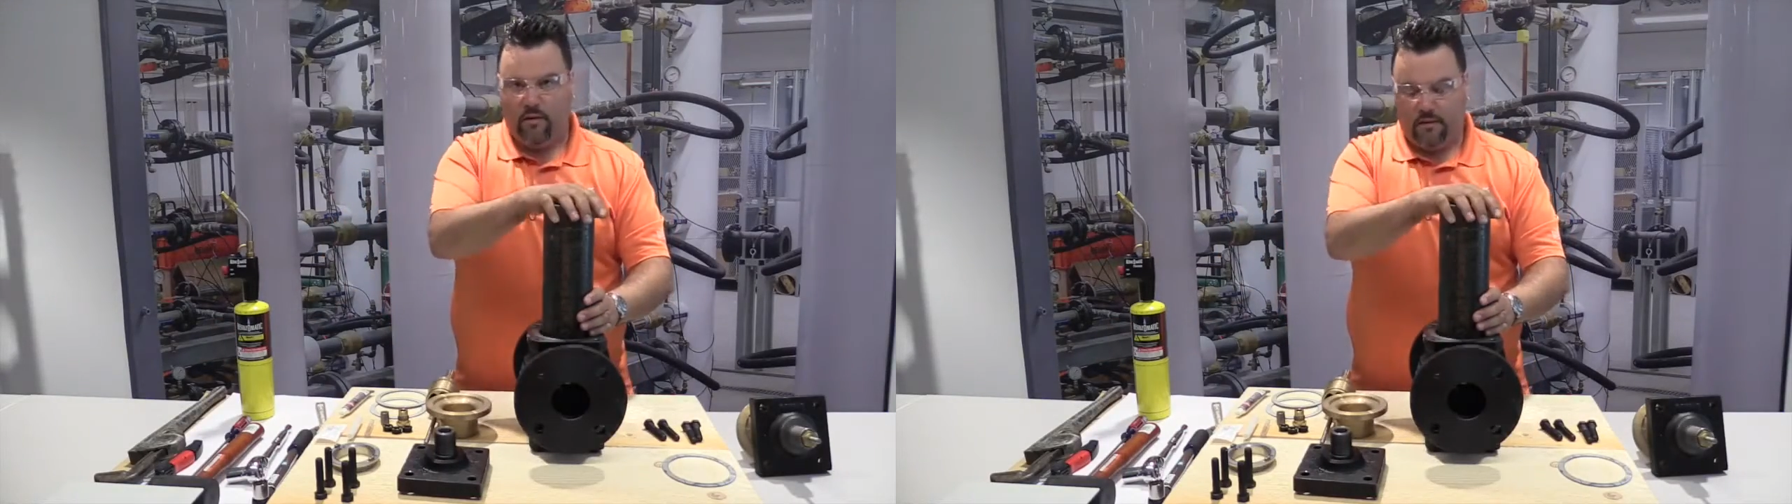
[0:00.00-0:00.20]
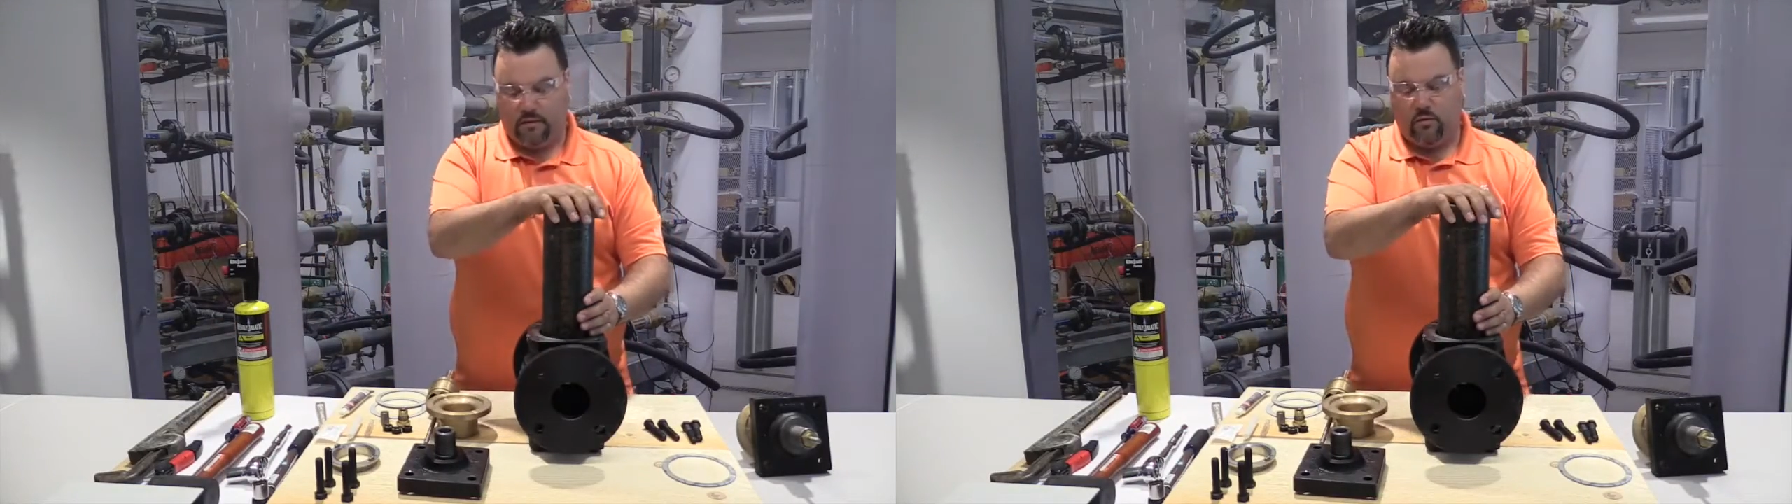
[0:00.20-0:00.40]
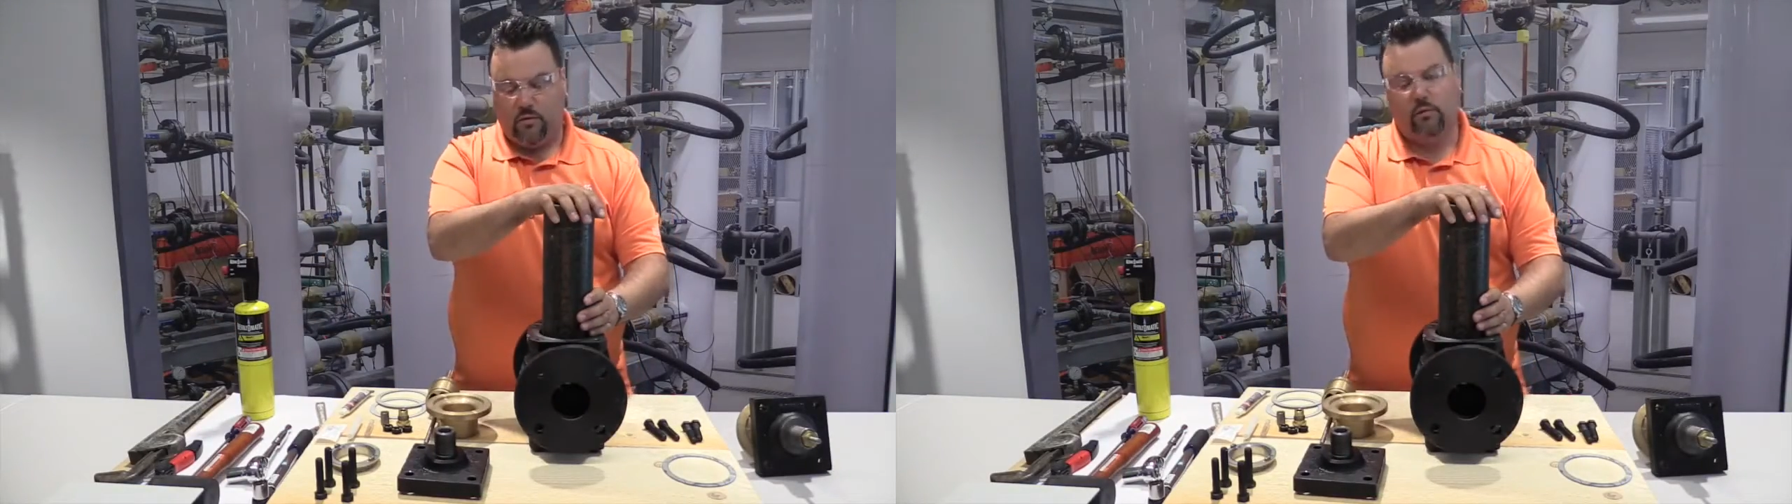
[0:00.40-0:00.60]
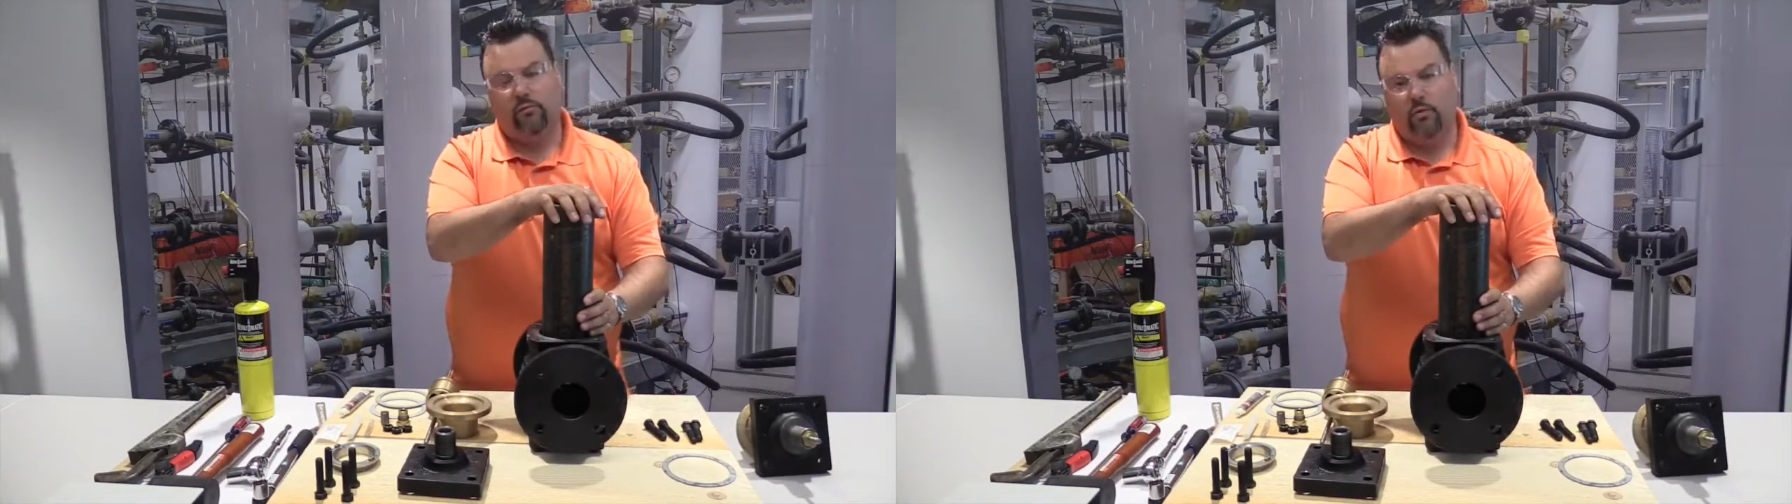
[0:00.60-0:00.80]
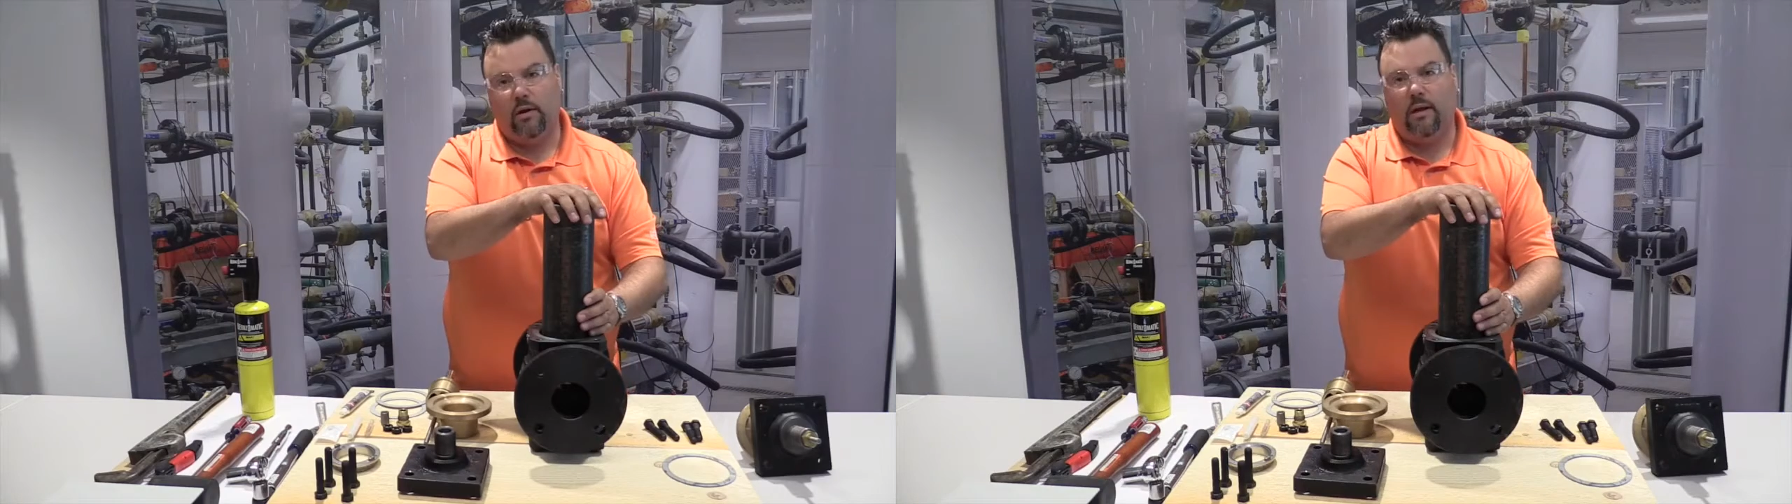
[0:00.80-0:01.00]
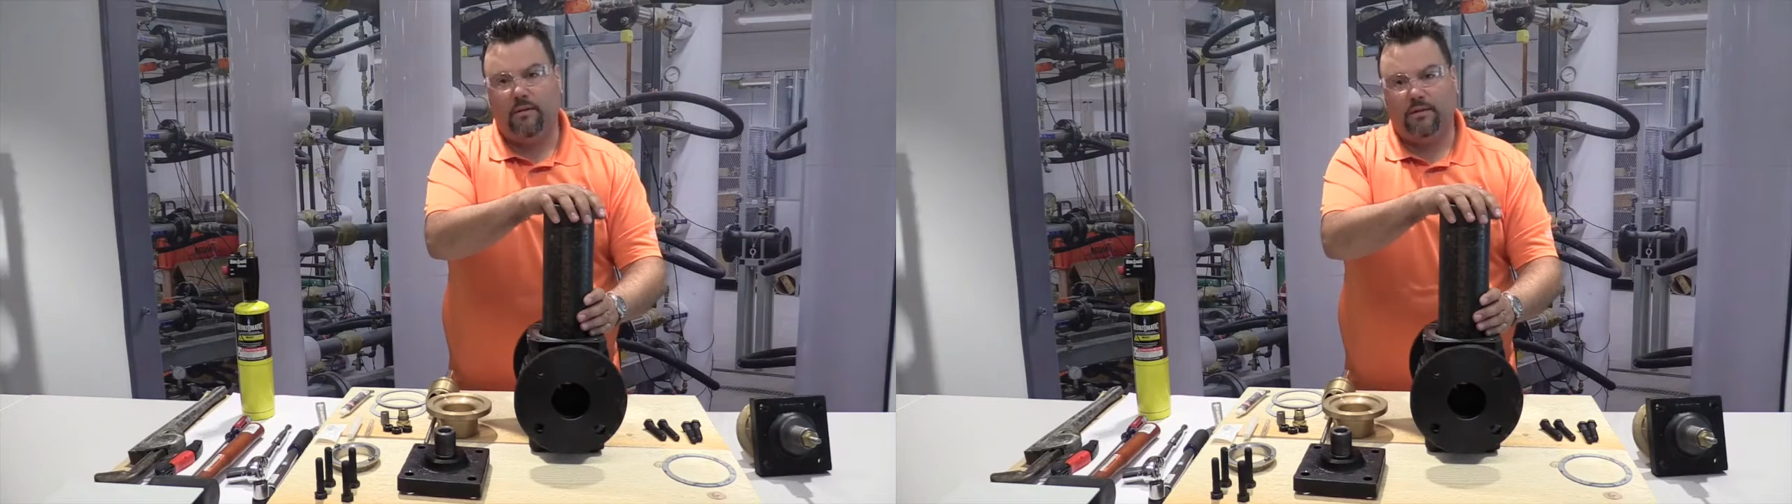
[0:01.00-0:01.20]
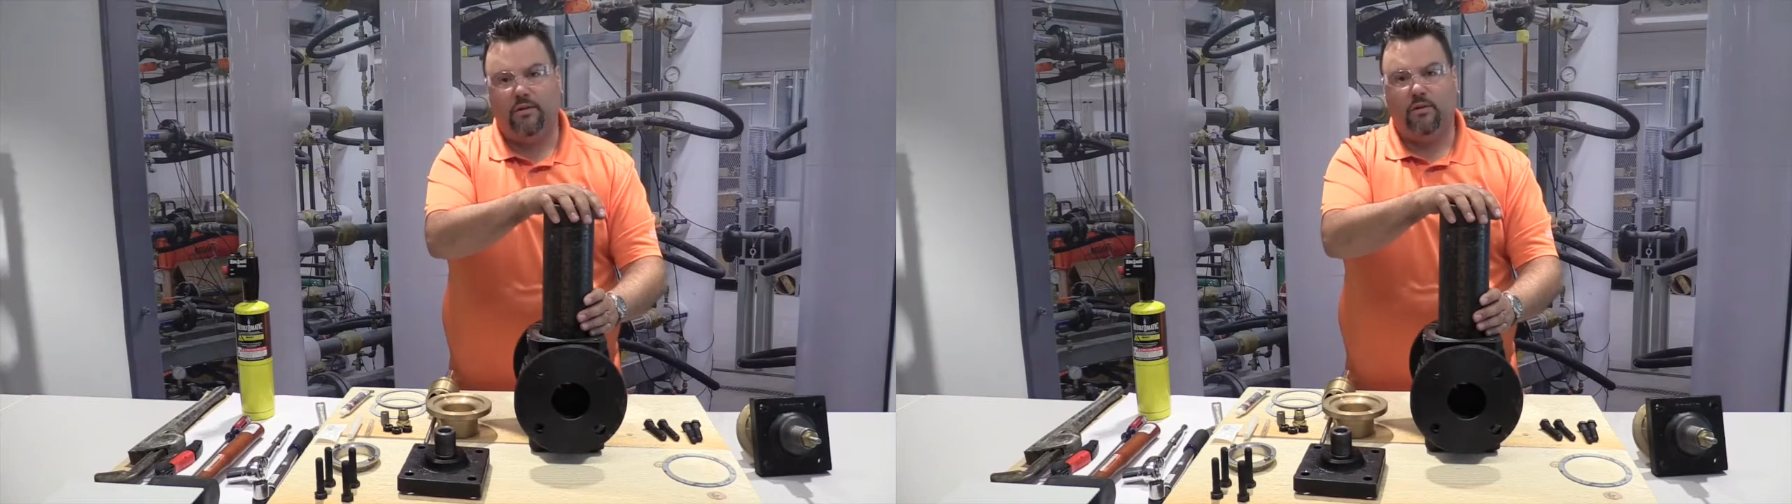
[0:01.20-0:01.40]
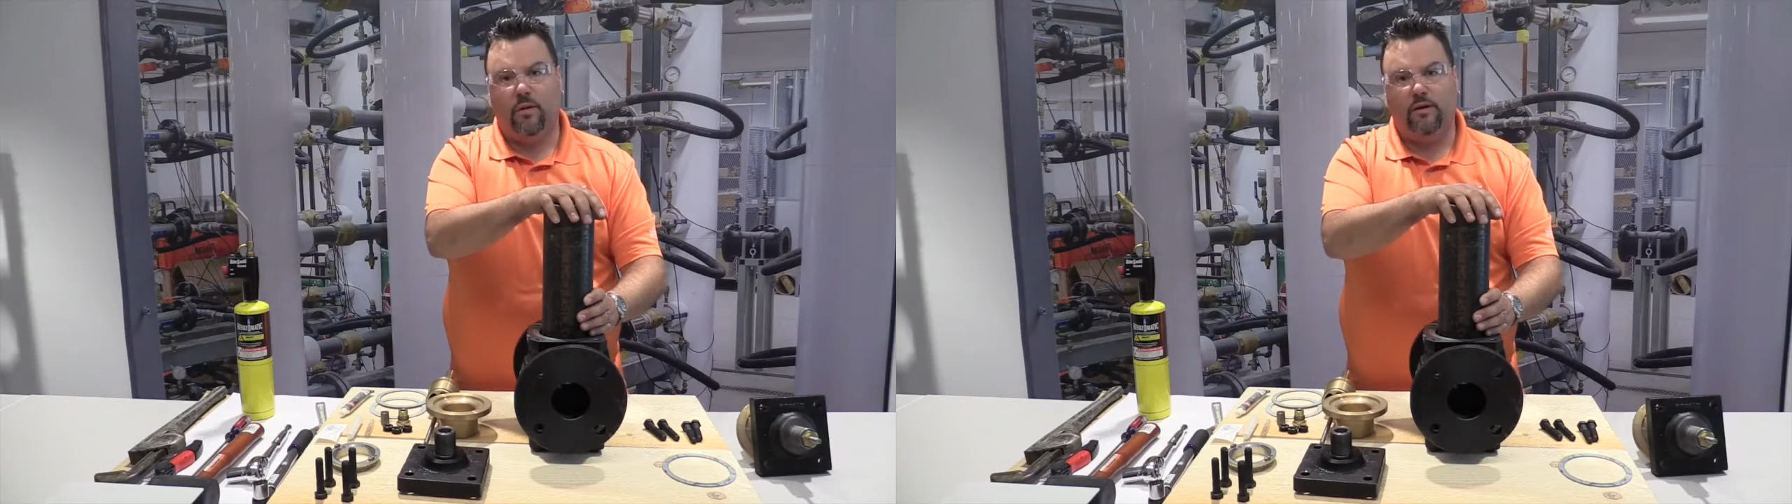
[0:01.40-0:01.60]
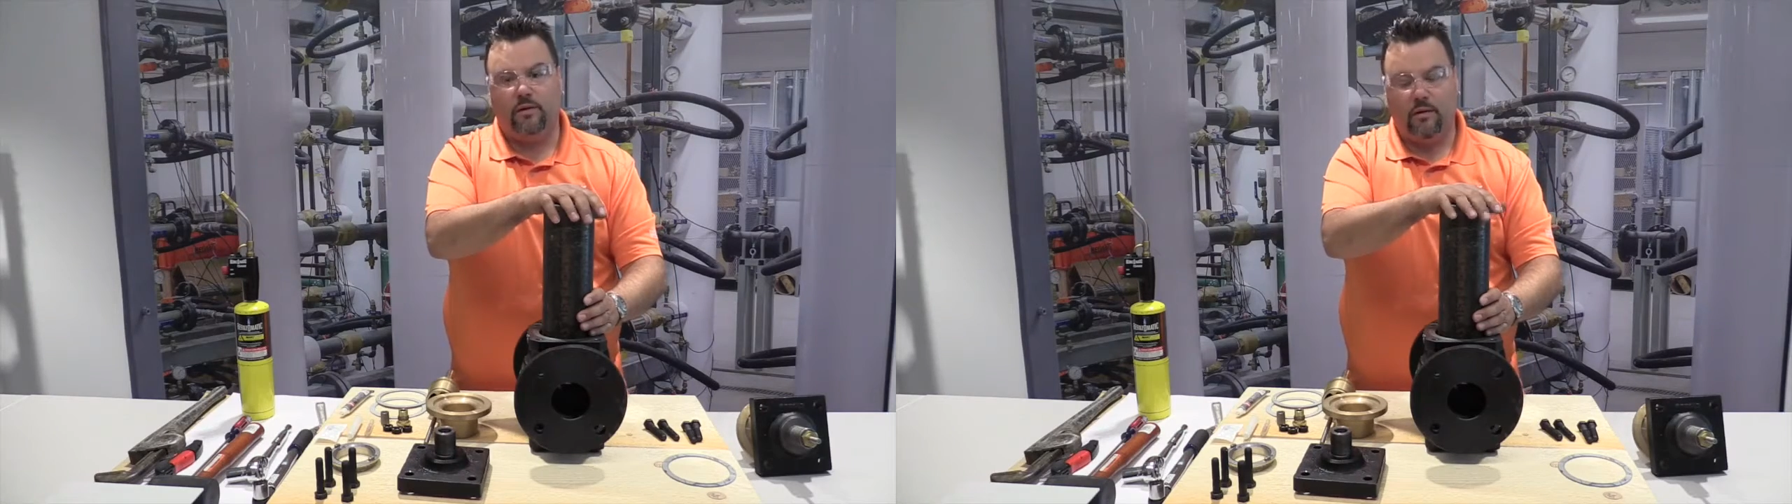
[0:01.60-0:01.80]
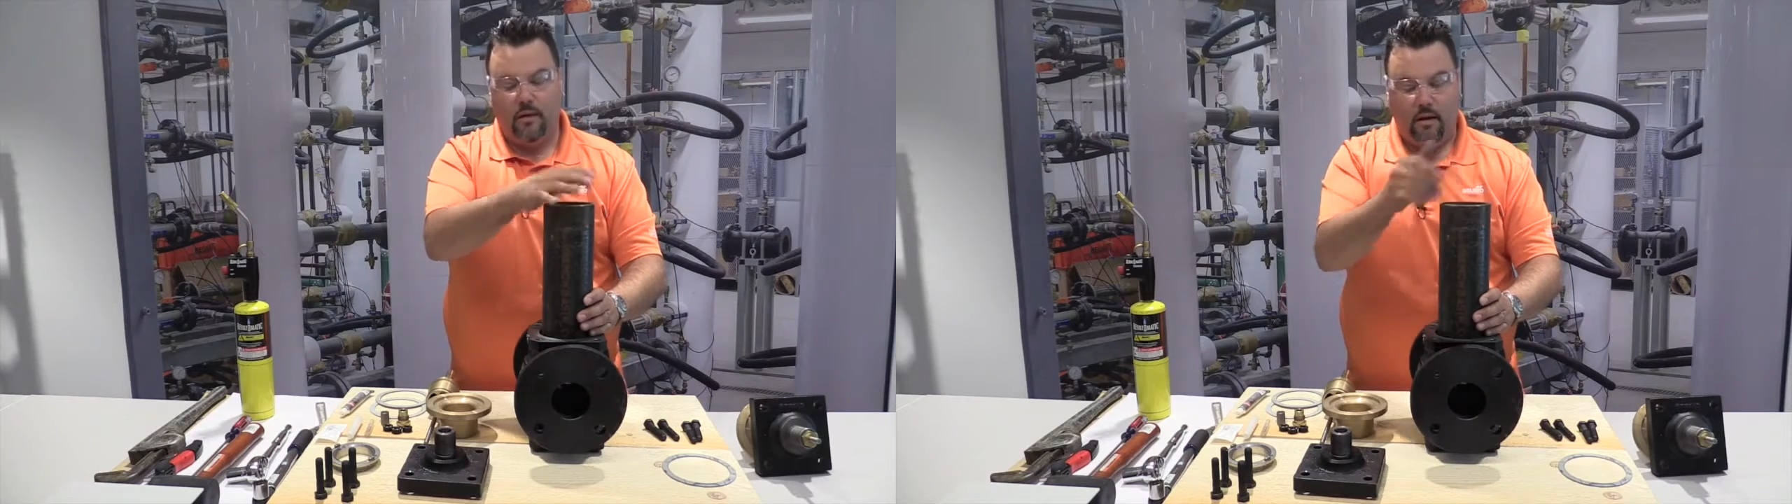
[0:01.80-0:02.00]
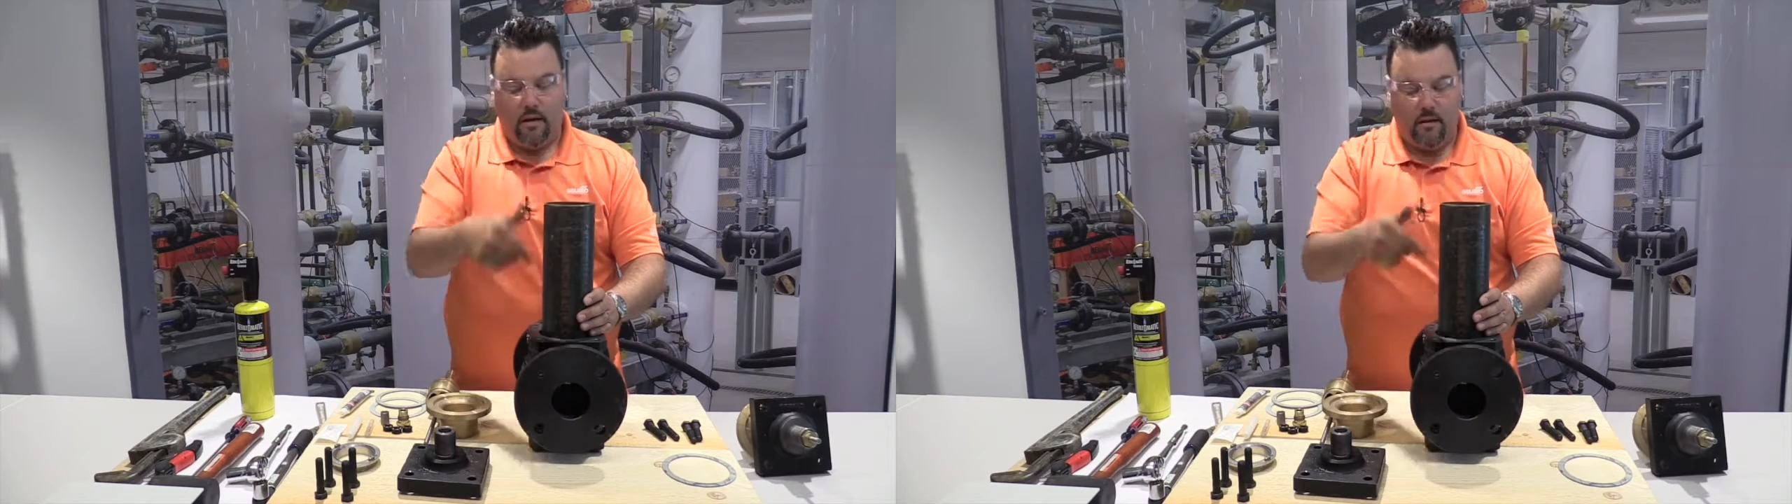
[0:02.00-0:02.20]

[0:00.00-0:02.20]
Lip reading: if this were a real life situation,